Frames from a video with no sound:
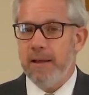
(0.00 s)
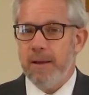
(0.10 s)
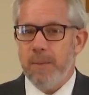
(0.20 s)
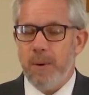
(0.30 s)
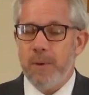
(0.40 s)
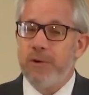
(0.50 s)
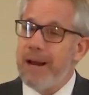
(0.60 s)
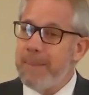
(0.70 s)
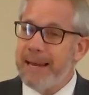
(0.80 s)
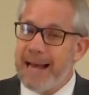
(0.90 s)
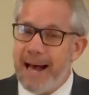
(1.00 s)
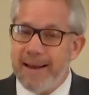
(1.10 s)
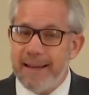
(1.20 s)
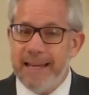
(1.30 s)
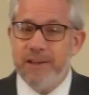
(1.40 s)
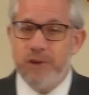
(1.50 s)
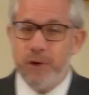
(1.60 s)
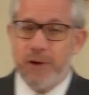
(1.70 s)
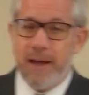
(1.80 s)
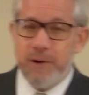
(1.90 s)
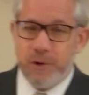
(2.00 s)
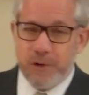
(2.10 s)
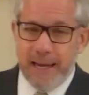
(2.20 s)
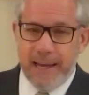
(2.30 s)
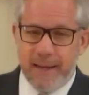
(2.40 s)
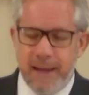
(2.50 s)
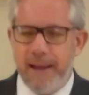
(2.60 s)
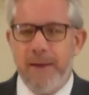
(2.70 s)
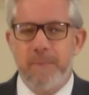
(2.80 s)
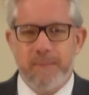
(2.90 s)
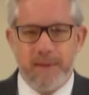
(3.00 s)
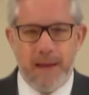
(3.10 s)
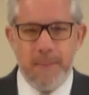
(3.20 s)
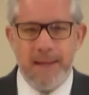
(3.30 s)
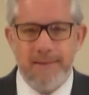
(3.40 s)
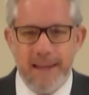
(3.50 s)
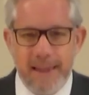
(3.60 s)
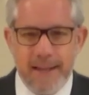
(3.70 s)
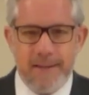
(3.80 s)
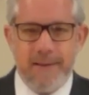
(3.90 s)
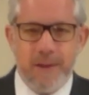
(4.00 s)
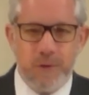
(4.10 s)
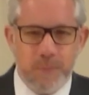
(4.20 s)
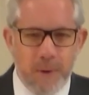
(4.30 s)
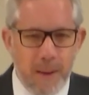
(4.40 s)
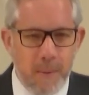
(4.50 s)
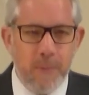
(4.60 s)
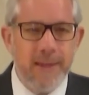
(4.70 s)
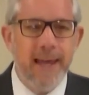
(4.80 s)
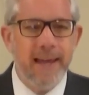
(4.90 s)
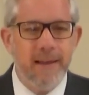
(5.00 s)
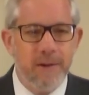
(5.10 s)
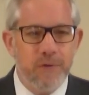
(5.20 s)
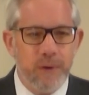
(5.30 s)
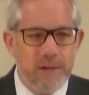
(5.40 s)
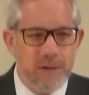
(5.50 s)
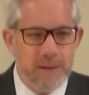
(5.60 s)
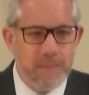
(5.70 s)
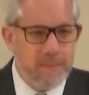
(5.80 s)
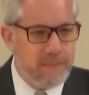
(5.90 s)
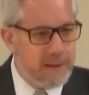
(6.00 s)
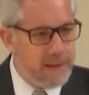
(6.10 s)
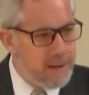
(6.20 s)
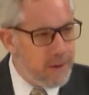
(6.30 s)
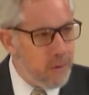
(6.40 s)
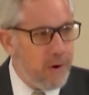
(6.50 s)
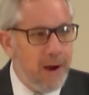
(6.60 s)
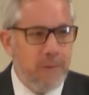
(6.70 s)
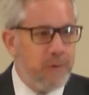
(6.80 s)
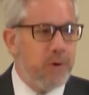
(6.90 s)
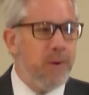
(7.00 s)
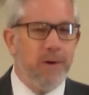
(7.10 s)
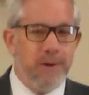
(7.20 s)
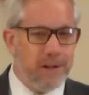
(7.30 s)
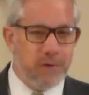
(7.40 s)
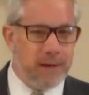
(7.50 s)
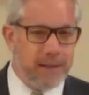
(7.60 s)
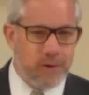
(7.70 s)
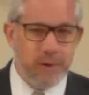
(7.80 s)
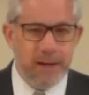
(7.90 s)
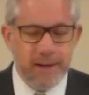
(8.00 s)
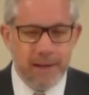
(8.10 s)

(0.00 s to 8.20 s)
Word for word: Well, we try to make God easier to understand. I, am not saying that to say there's a problem with the egg illustration or however you want to illustrate the Trinity to